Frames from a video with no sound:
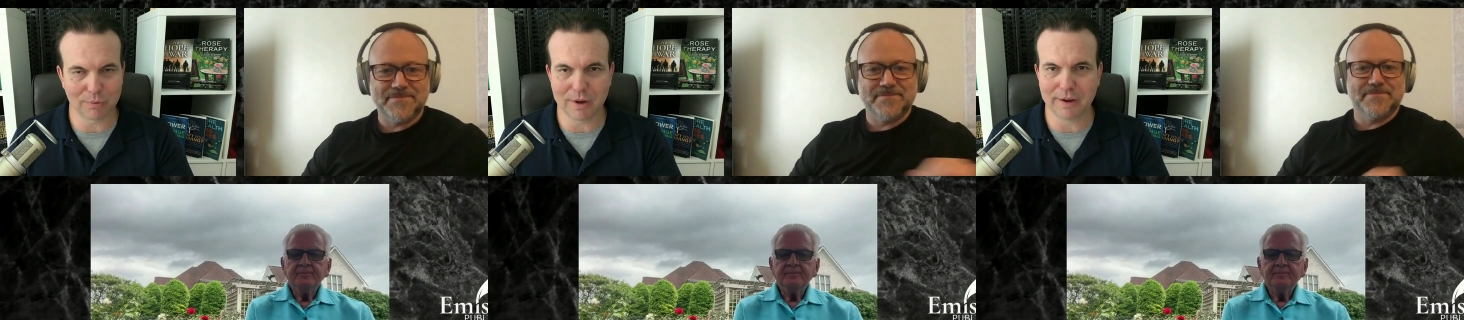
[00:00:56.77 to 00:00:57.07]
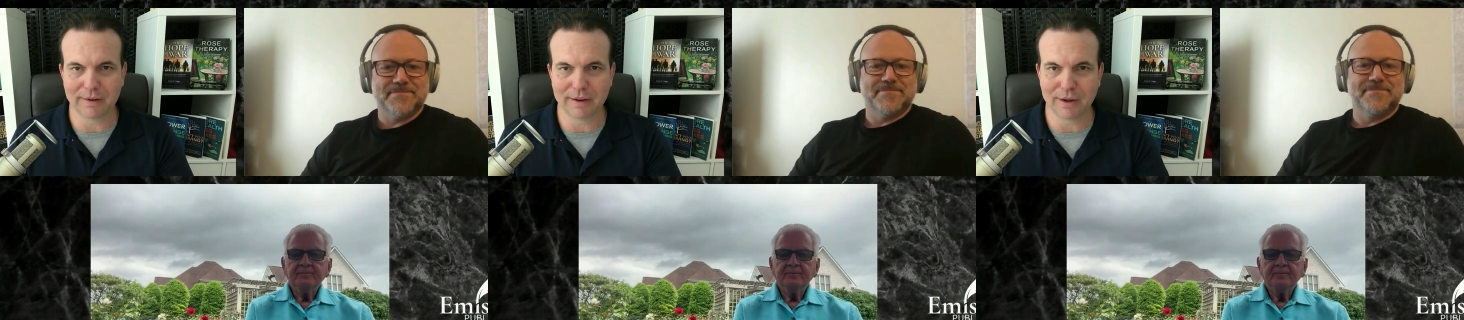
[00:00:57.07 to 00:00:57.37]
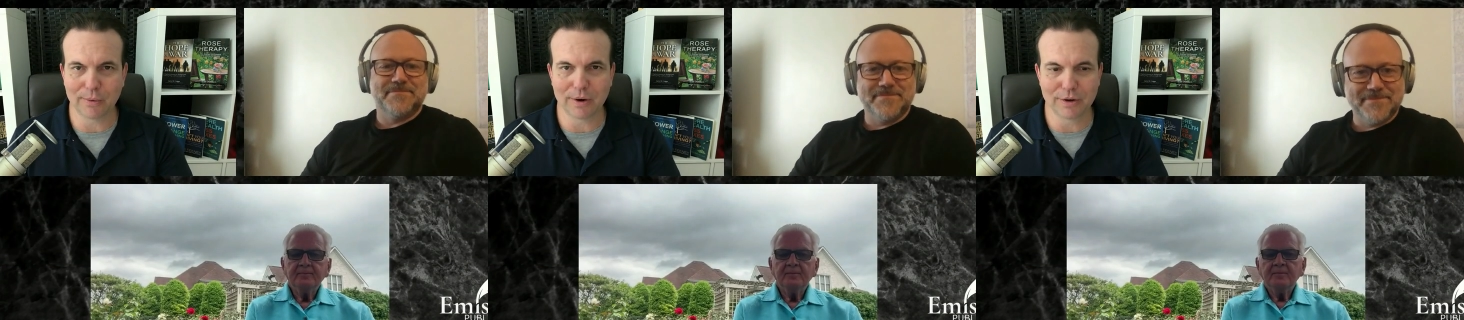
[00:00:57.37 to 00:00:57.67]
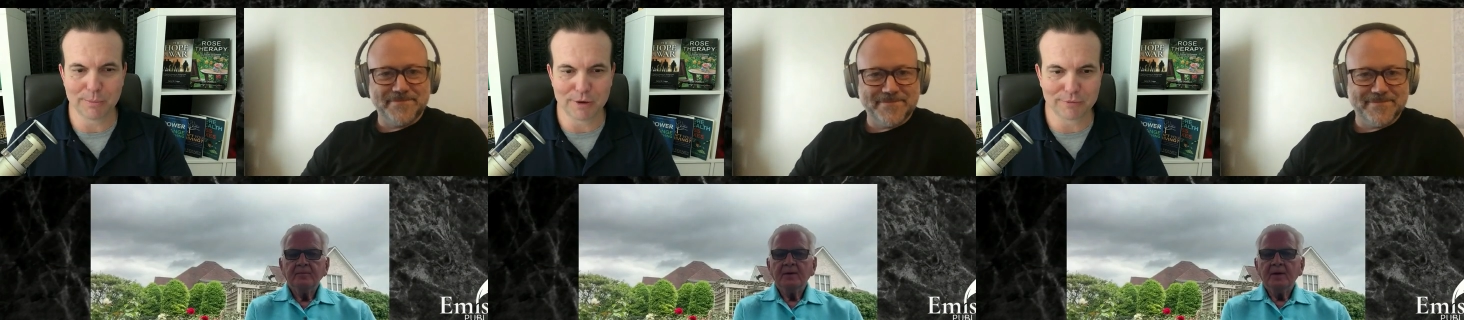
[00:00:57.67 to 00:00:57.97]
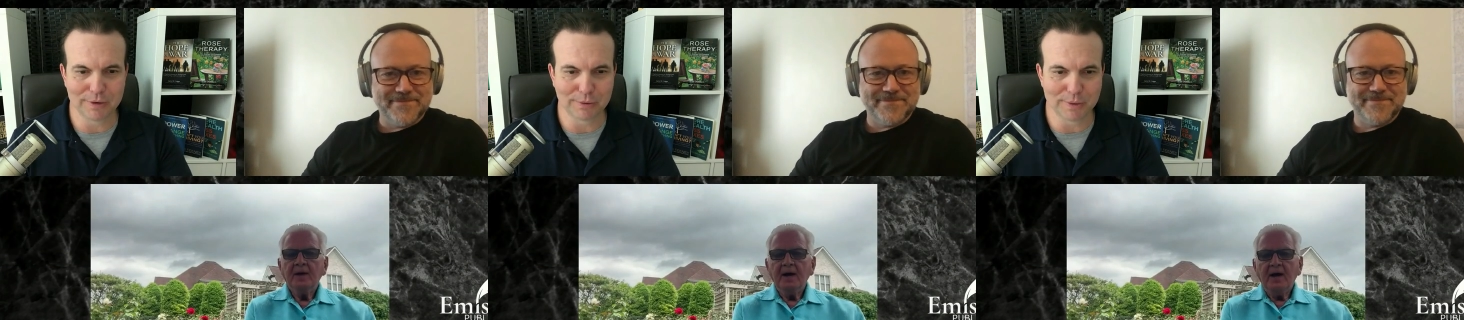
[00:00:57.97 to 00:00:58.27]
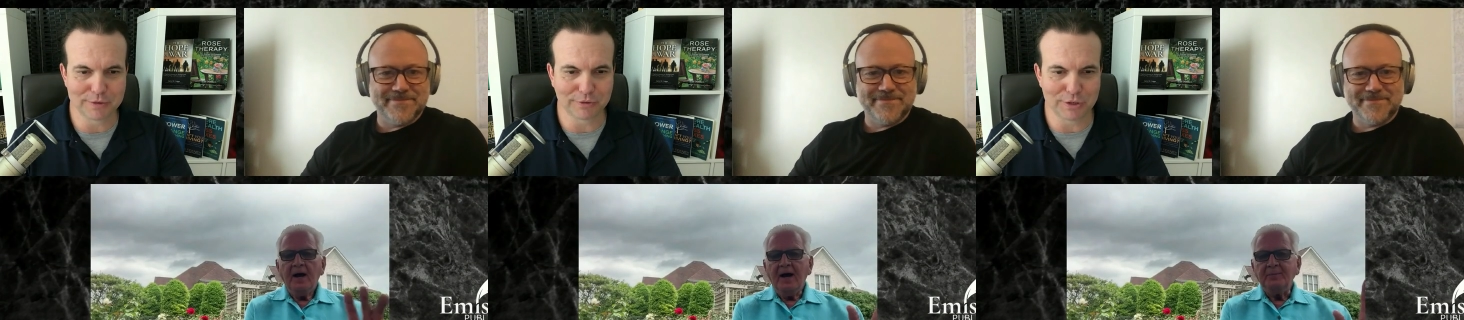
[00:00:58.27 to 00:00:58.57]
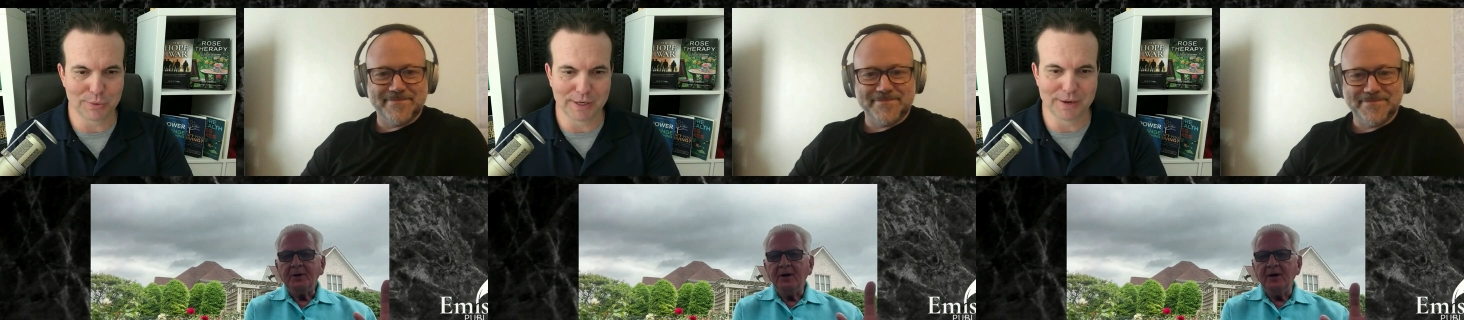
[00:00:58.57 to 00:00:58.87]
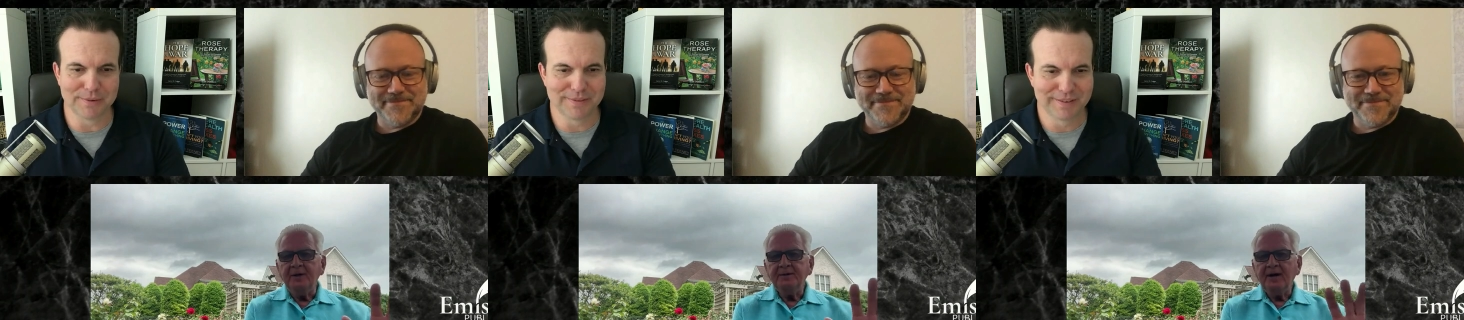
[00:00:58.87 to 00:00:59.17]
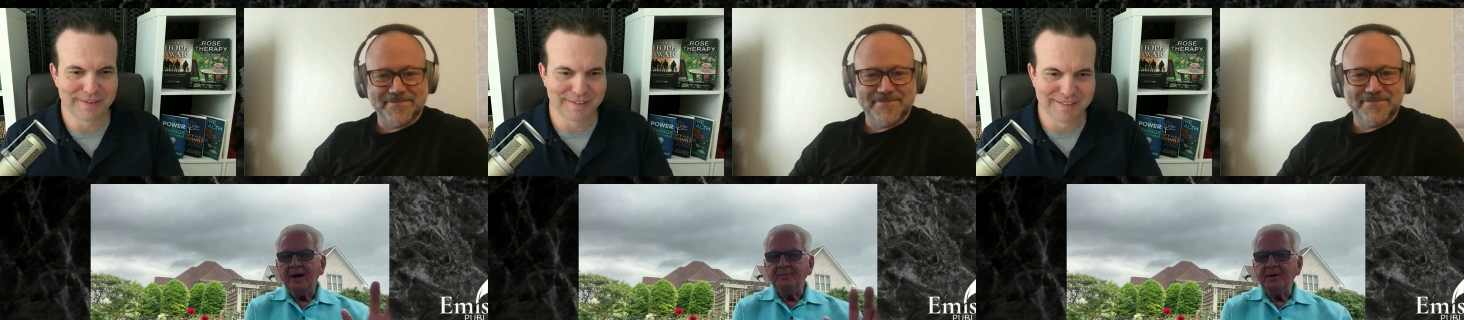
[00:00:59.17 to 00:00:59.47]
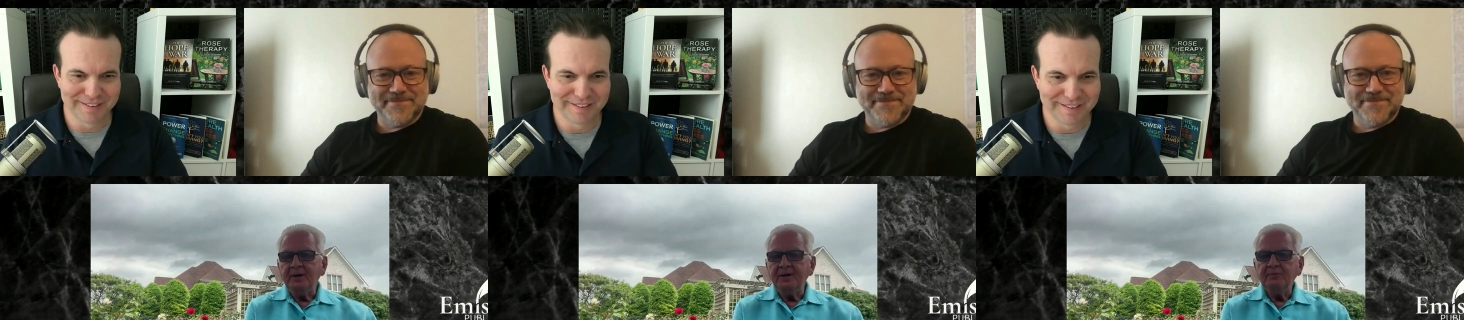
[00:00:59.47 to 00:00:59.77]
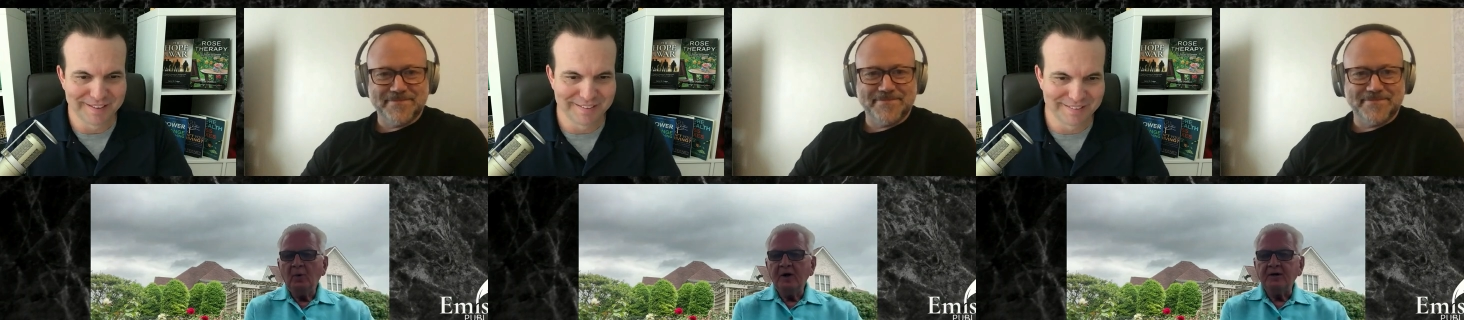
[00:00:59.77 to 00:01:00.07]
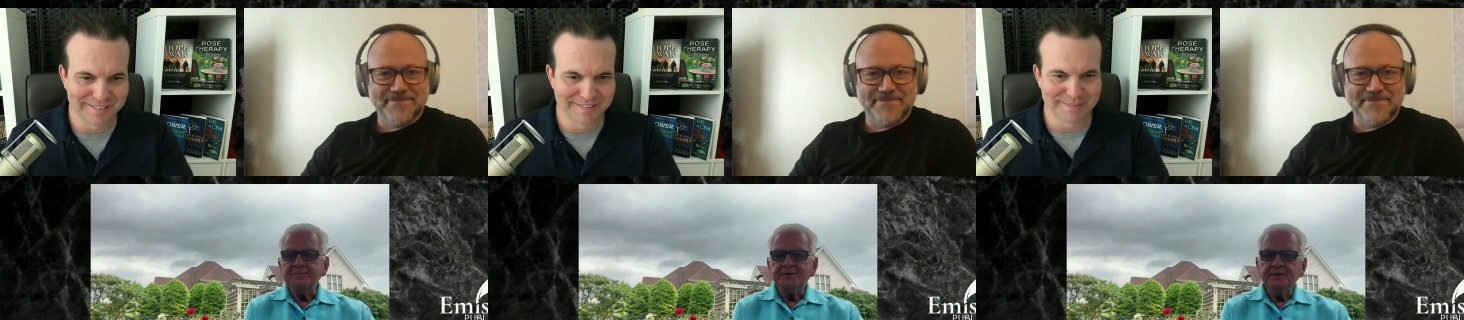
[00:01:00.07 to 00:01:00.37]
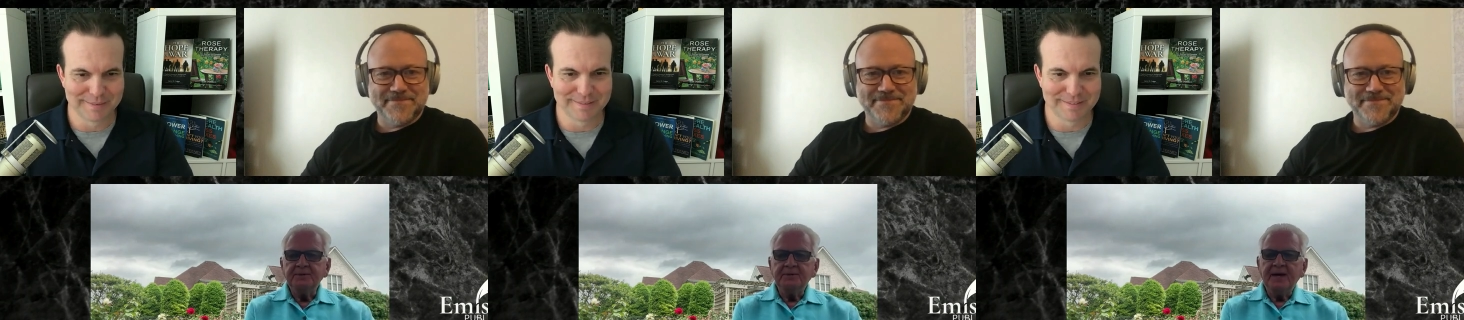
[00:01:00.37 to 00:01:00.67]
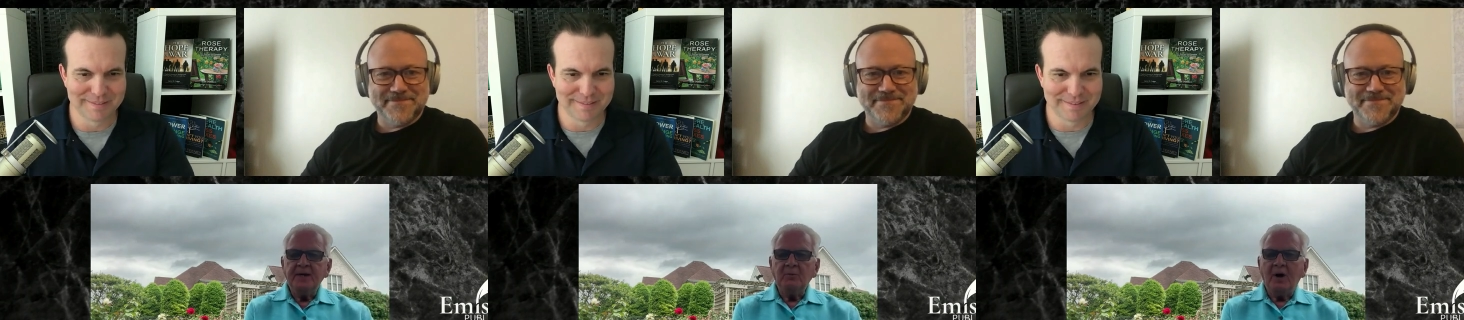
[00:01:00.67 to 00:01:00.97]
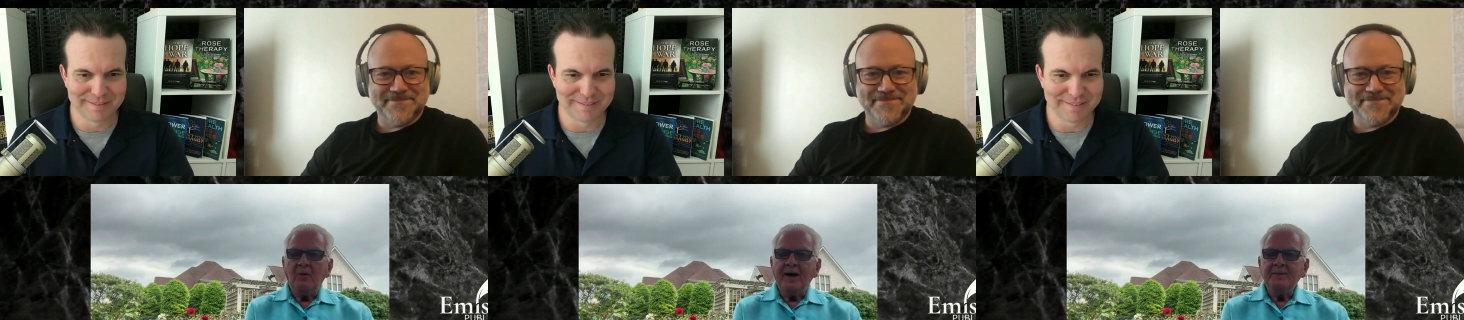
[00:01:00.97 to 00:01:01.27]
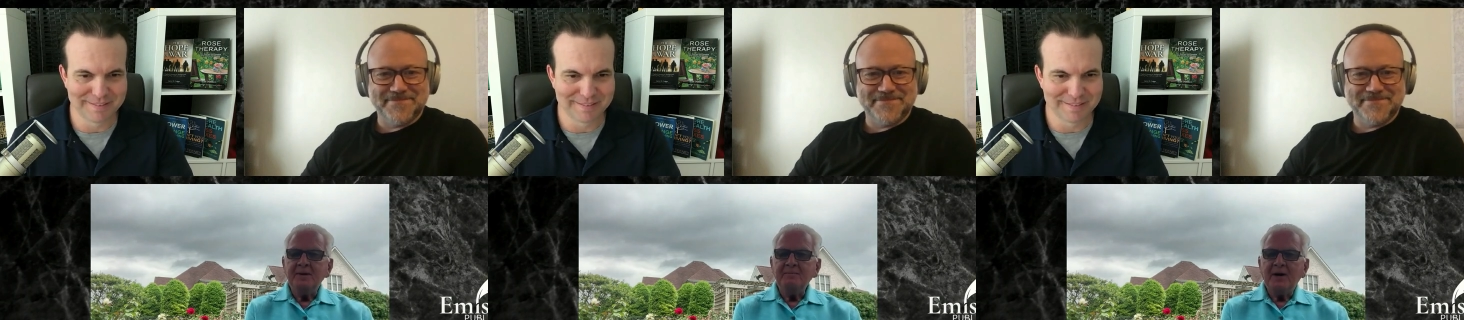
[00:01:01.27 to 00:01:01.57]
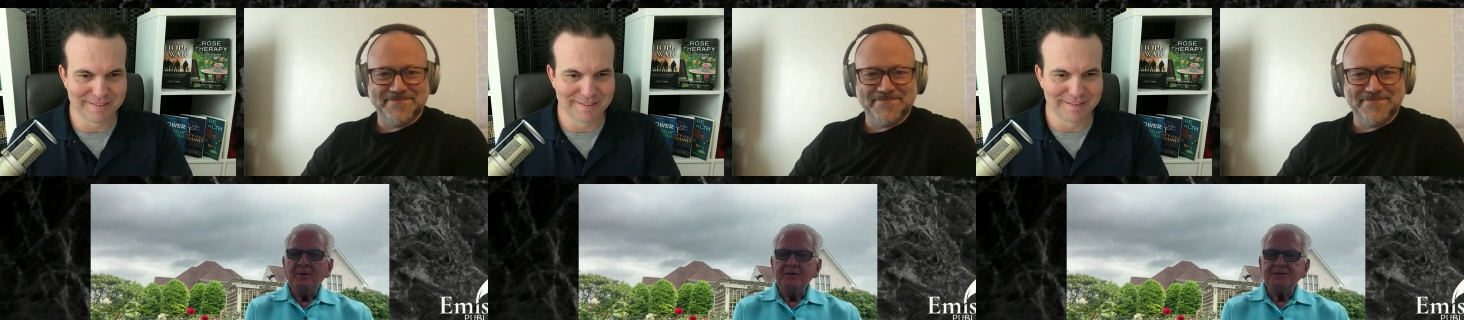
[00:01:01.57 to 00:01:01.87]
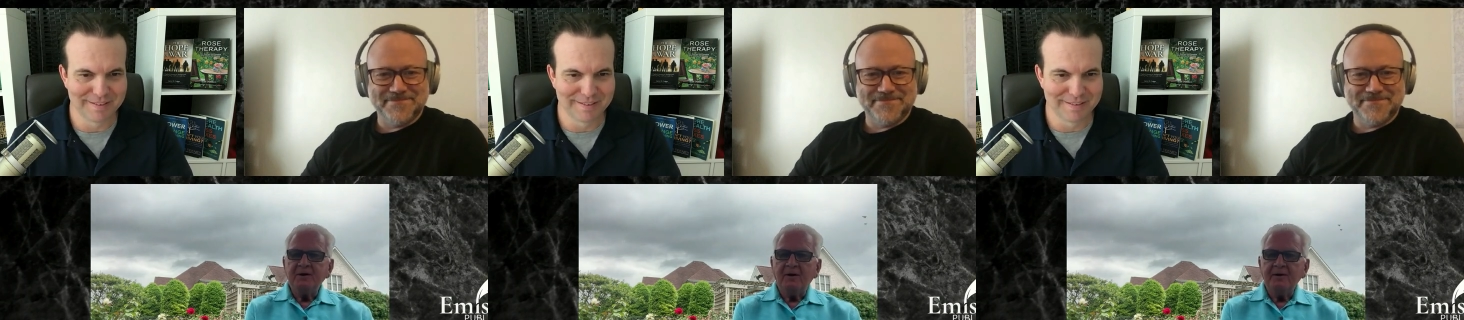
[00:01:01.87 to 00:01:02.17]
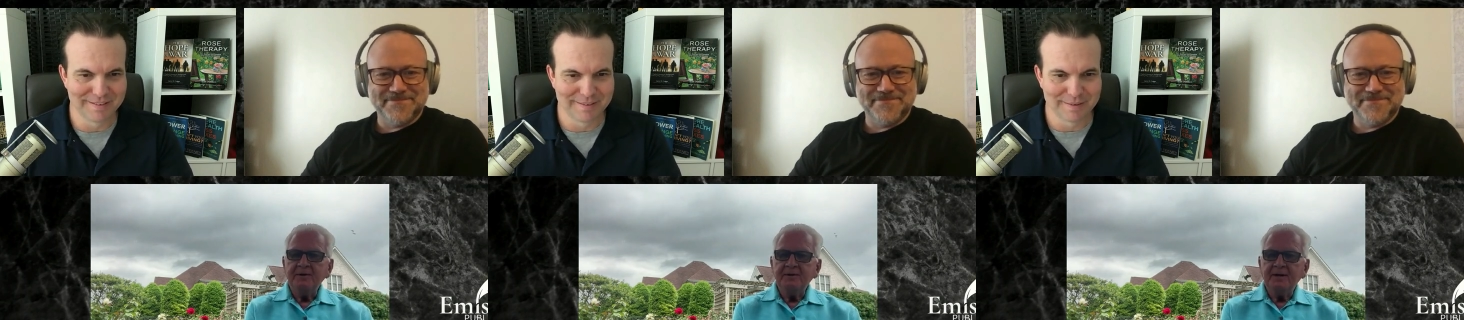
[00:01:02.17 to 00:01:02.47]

Speaker 1: Ron, how are you, my friend? Great to see you good. Again.
Speaker 2: I'm good. Welcome to Gadwell Abbey, my rose garden,